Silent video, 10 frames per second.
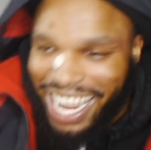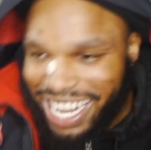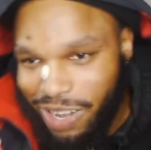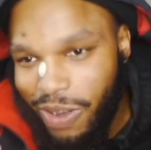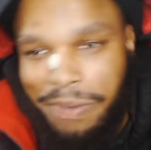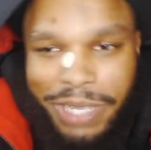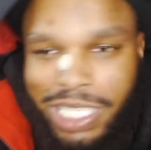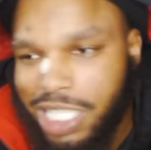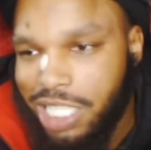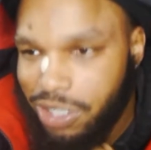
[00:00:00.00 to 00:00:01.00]
nigga YB
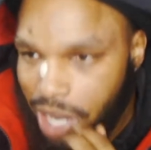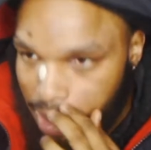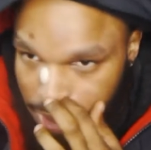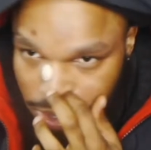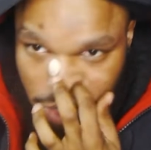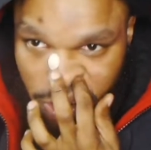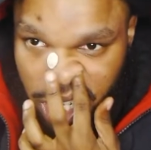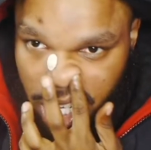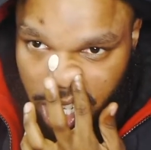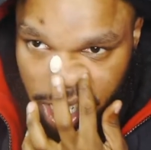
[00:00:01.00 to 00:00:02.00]
just dropped, bro. I swear
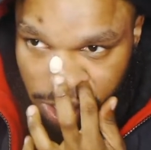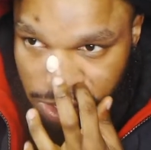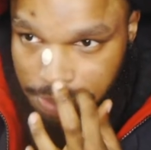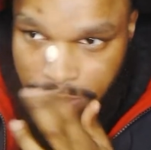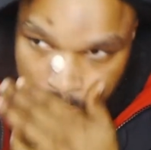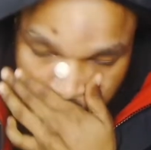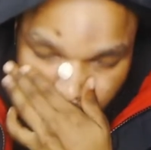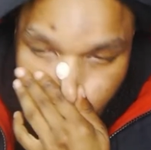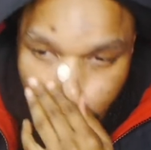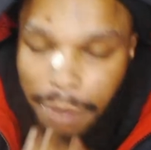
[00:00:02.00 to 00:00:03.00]
to God. I'm,
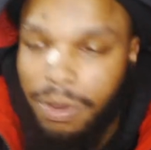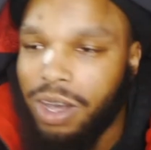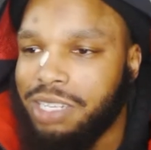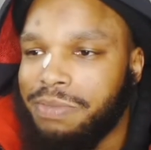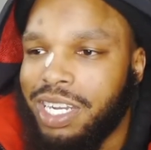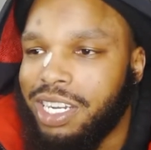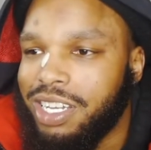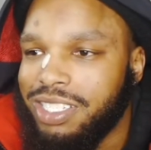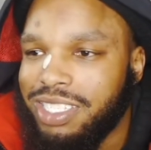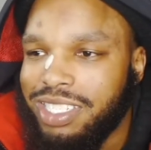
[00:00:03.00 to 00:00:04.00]
I'm hauling my
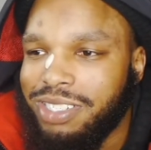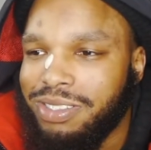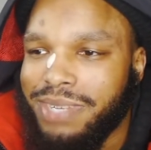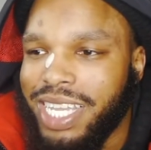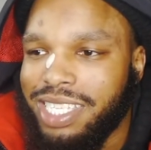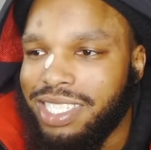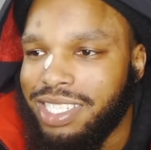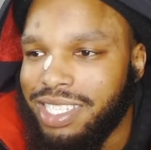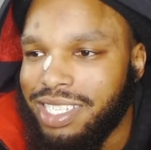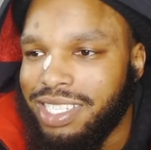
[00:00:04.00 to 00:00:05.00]
nose. and show some nasty
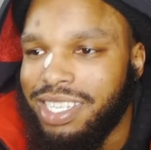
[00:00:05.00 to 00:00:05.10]
shit.